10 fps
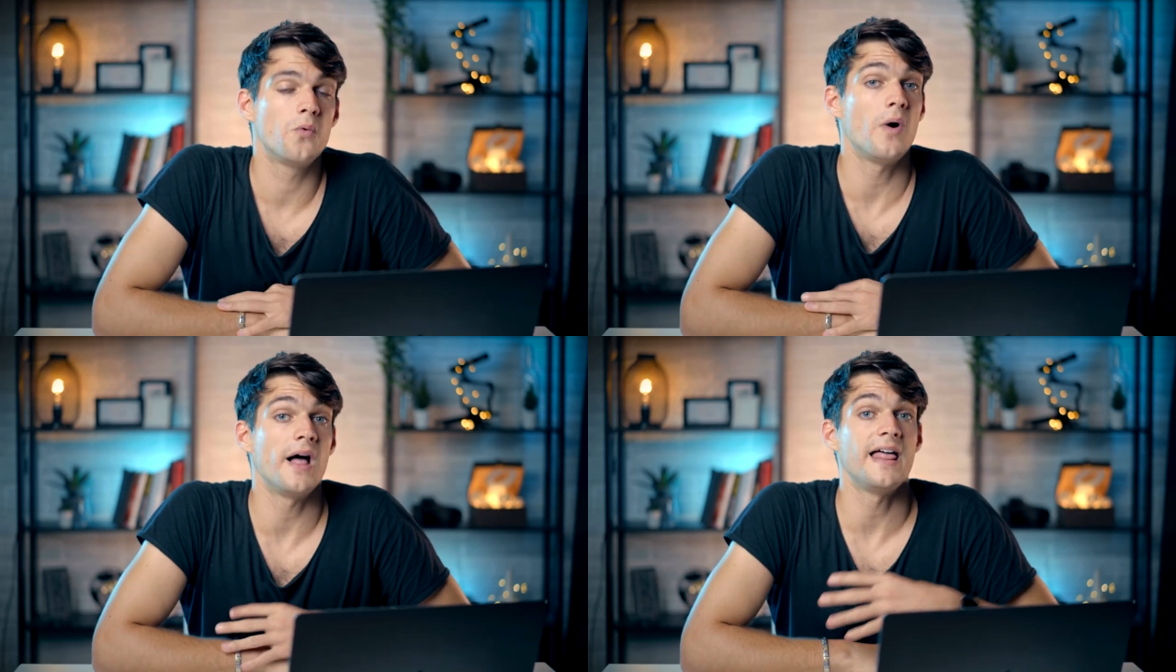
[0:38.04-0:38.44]

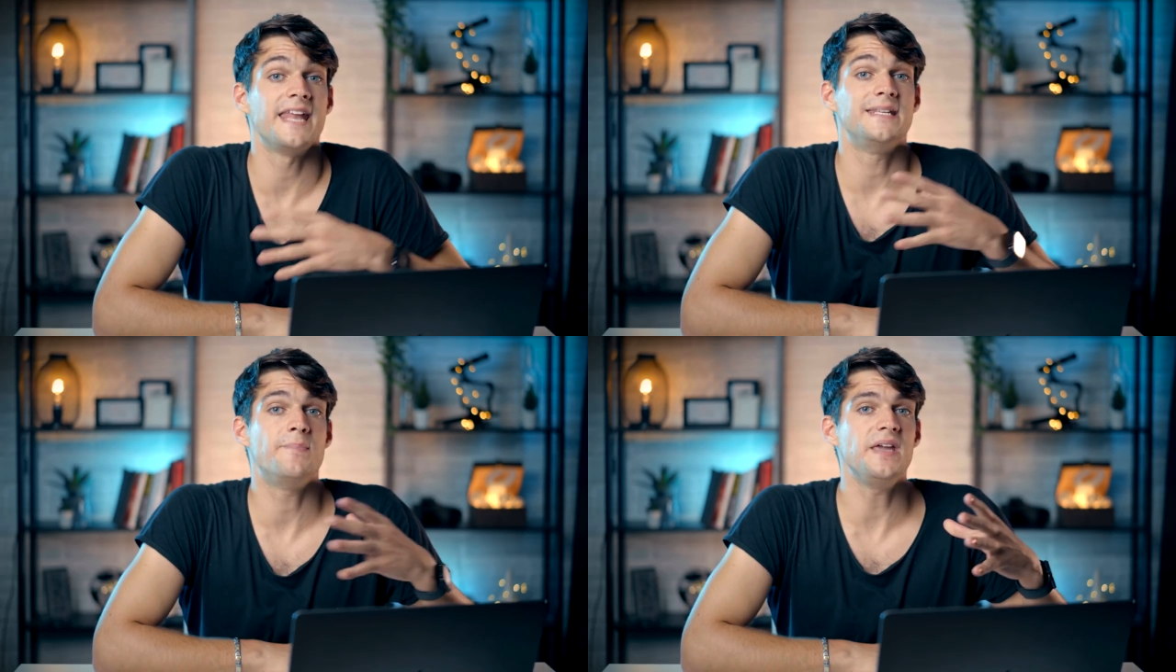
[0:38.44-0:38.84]
while
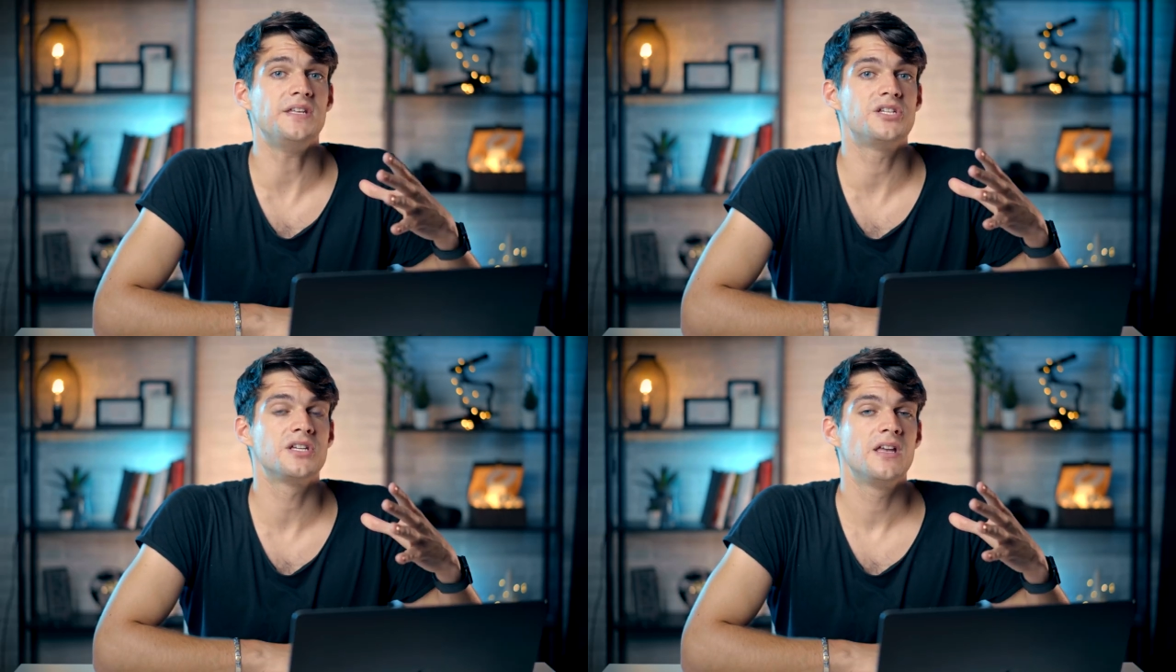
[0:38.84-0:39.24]
at the
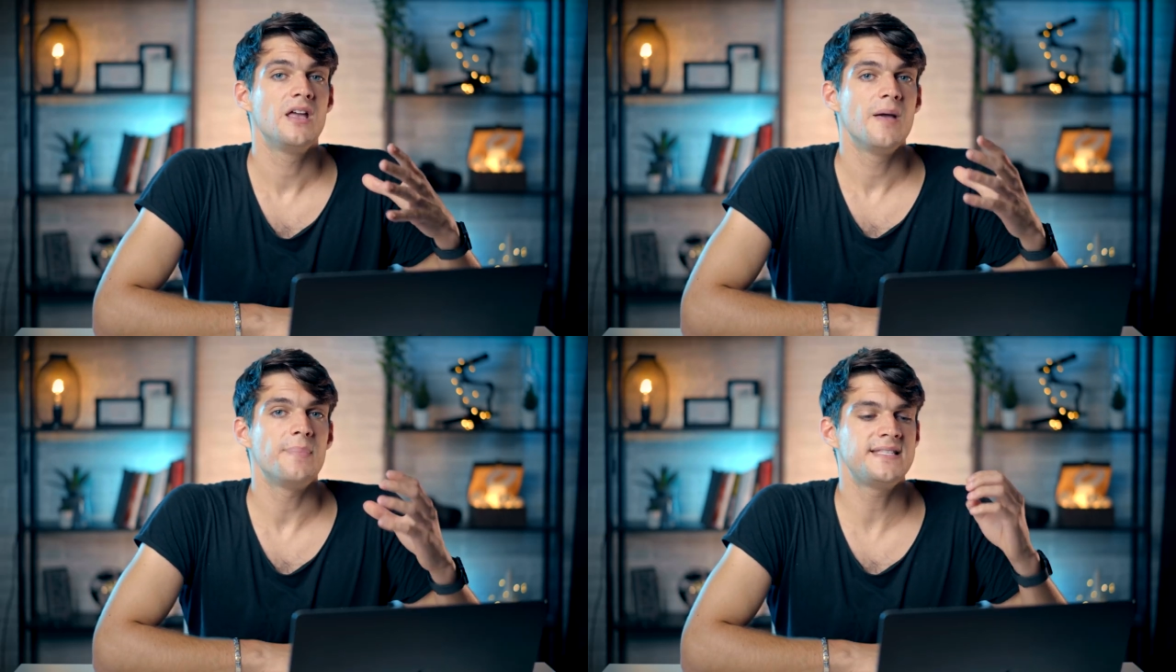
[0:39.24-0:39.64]
beach.
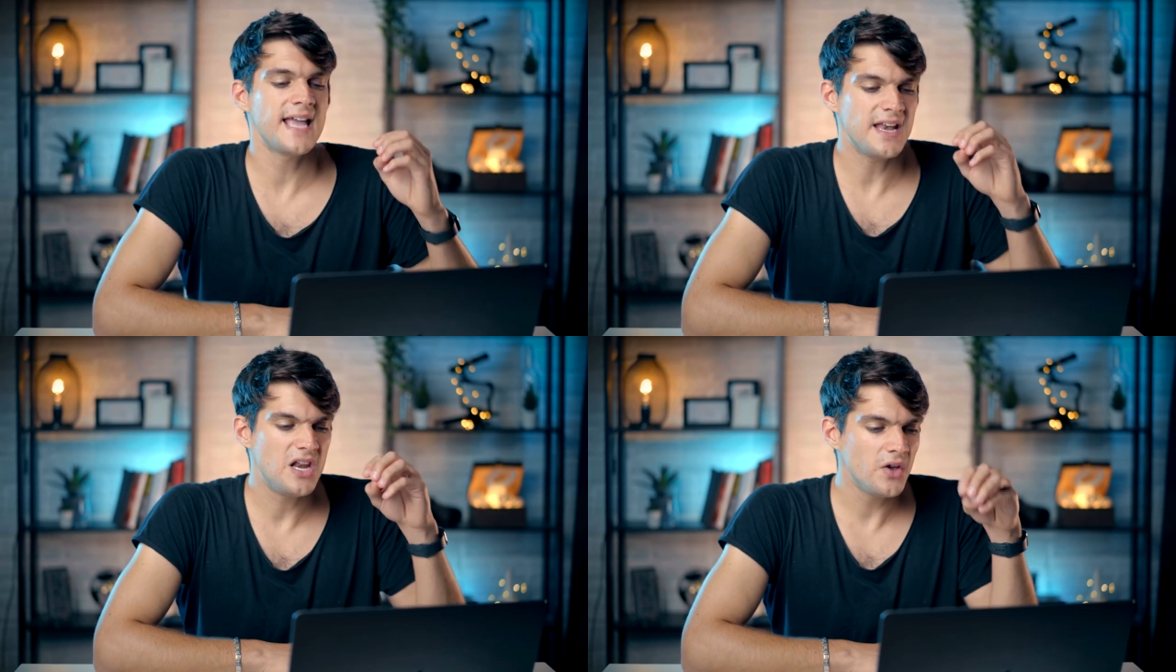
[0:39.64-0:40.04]
But
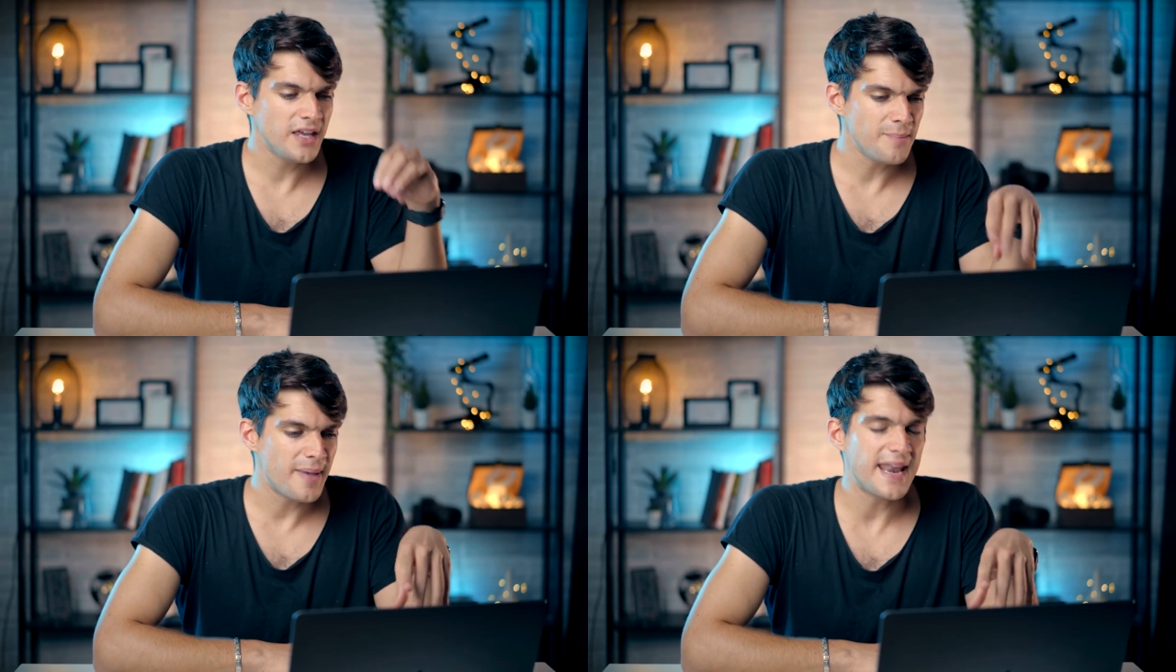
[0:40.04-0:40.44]
then
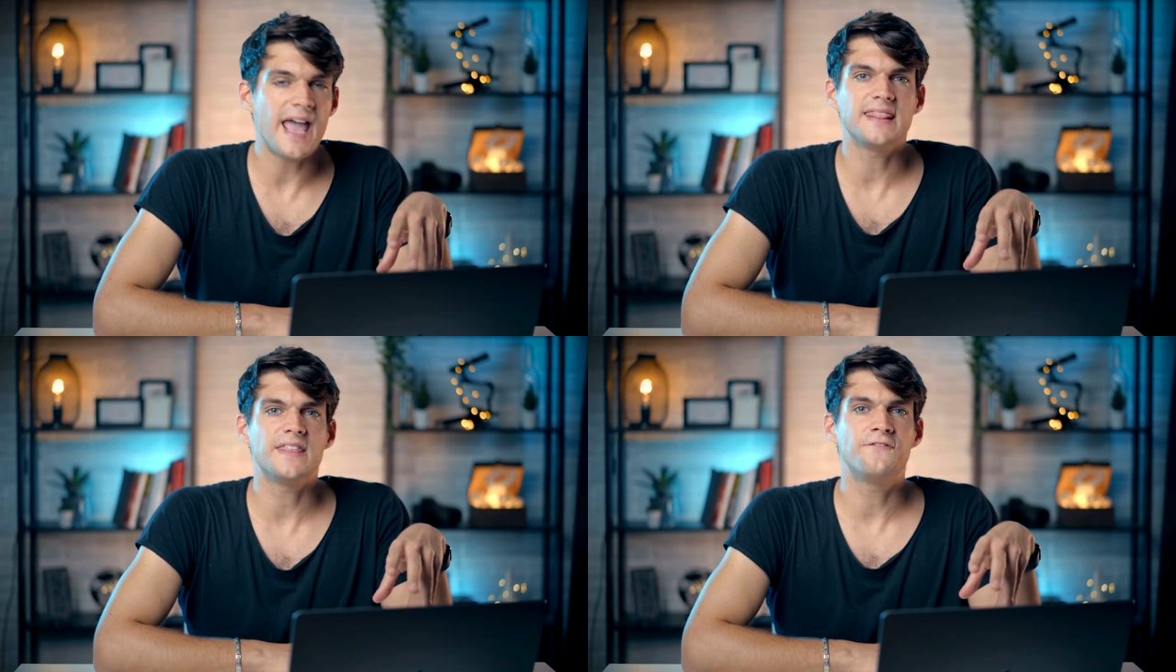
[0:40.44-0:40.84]
looking back
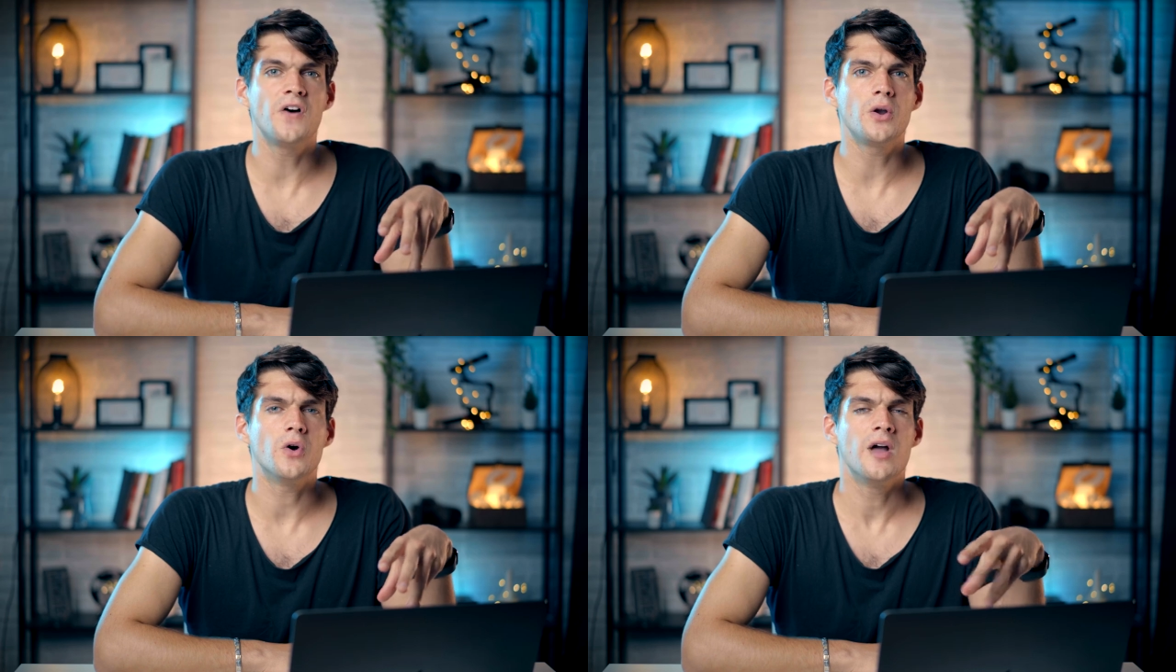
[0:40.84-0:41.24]
at the
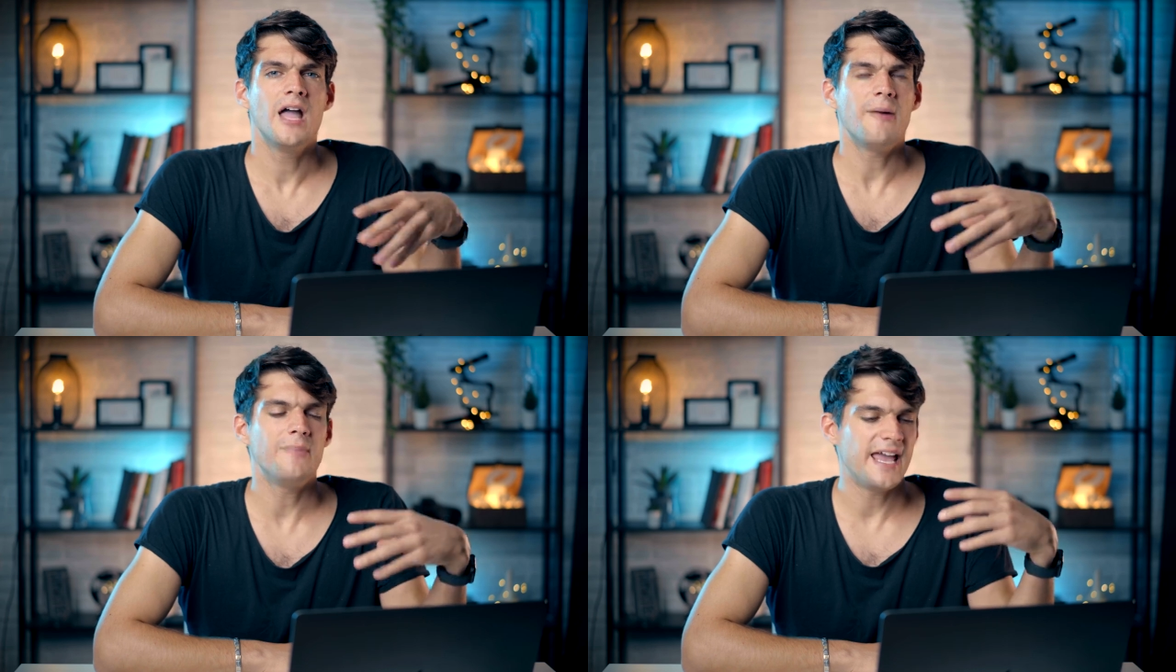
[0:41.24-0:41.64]
photo,
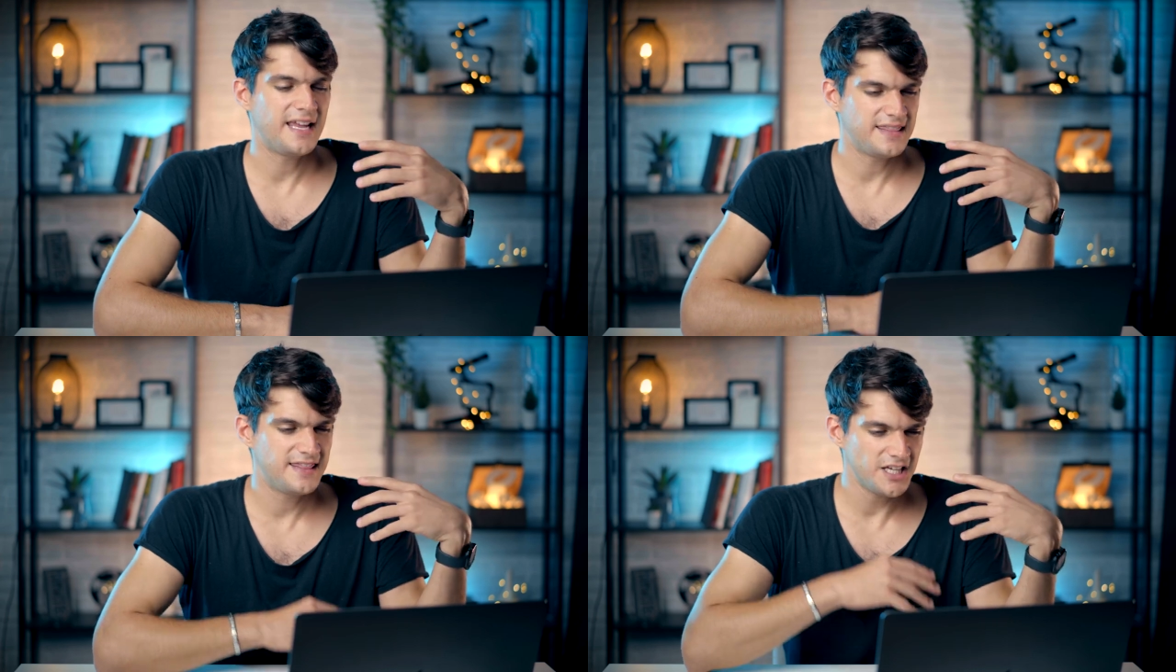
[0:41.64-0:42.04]
I'm like,
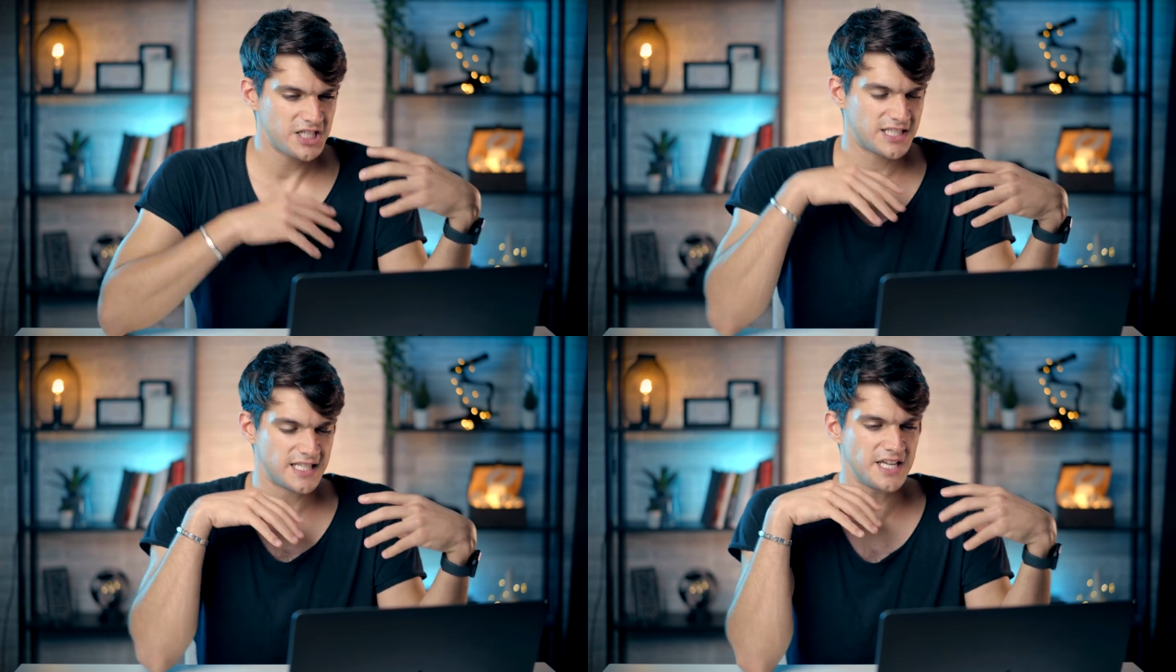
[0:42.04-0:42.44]

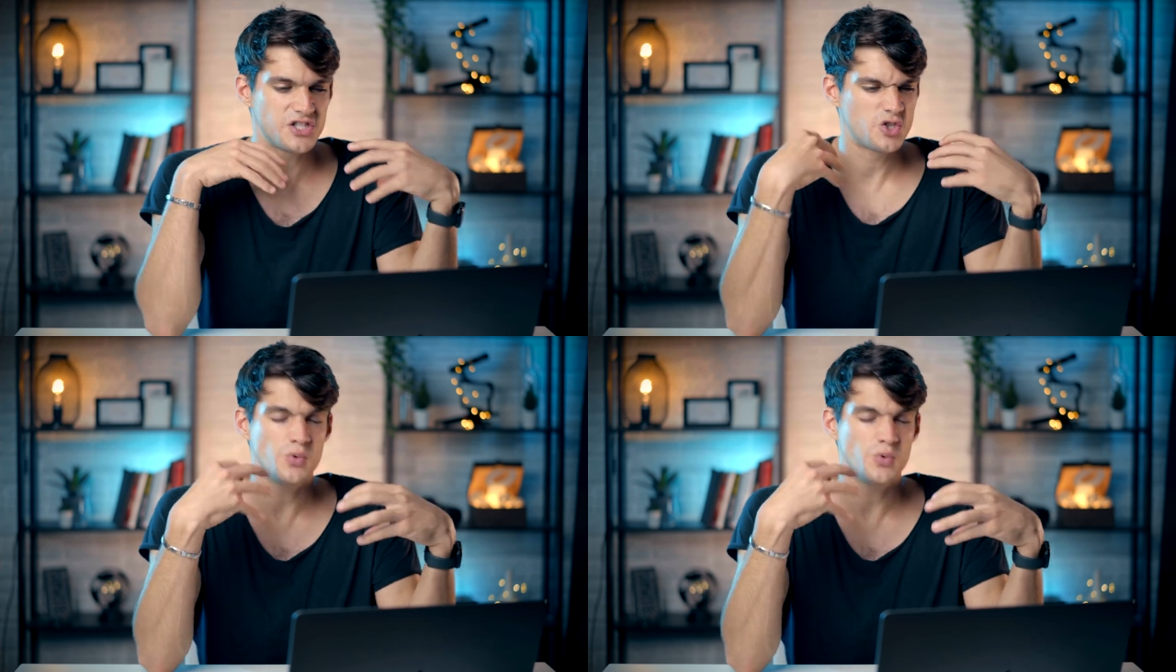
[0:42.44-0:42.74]
this is too